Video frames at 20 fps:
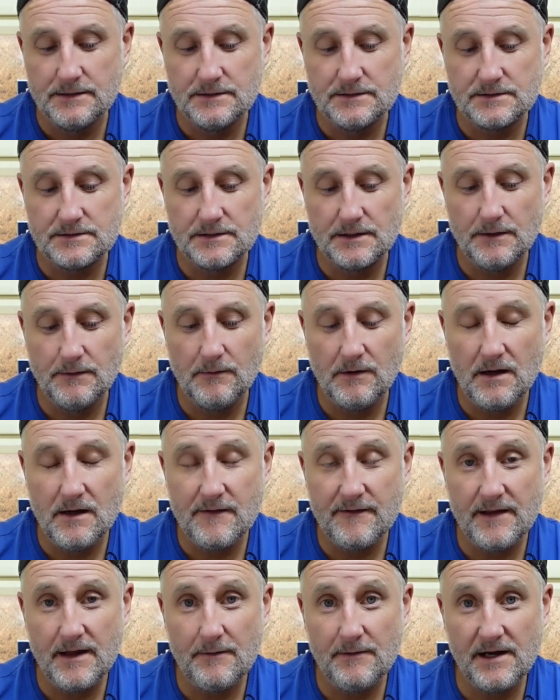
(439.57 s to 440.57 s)
So
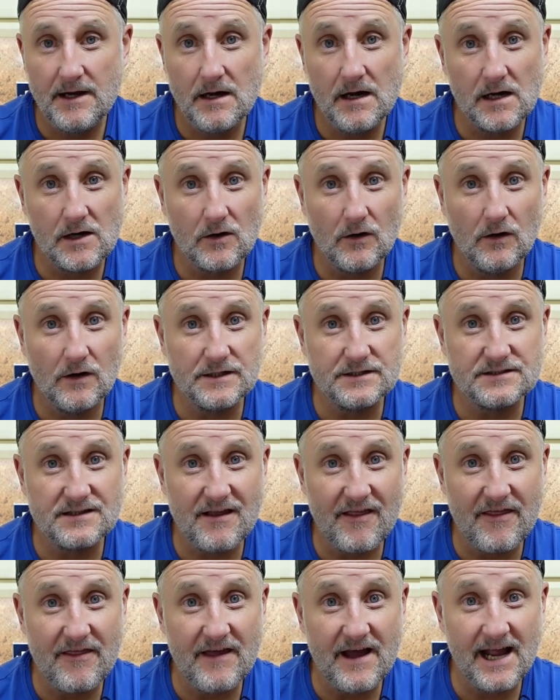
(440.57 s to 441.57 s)
uh, there we are, guys.
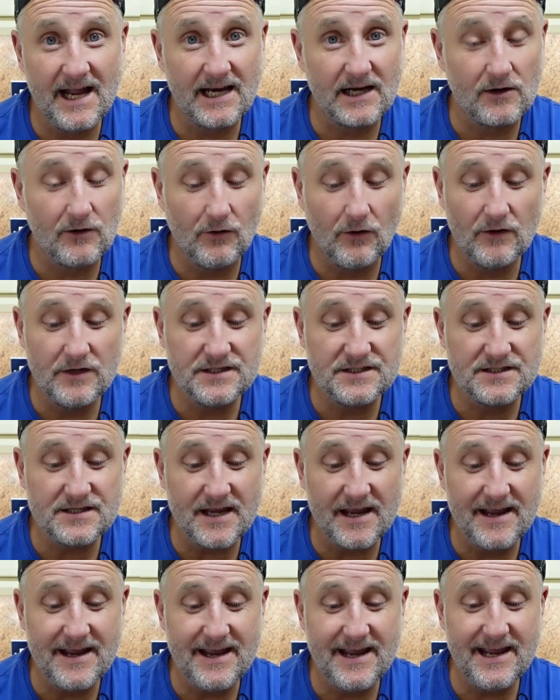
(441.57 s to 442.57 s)
That, guys,
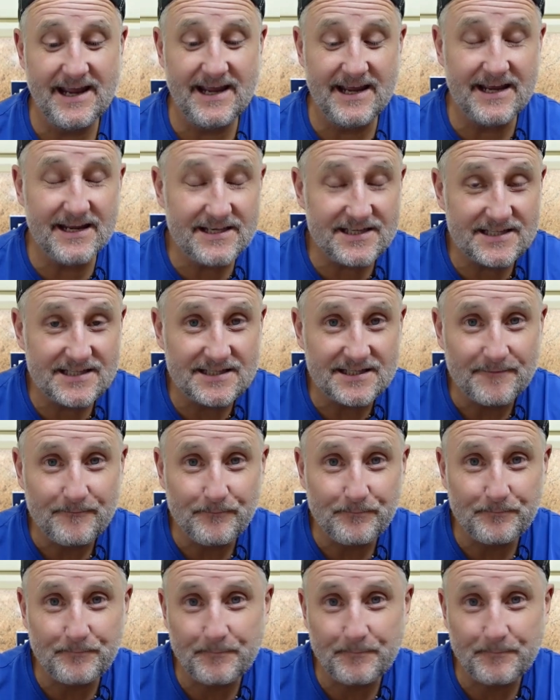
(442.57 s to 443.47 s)
is,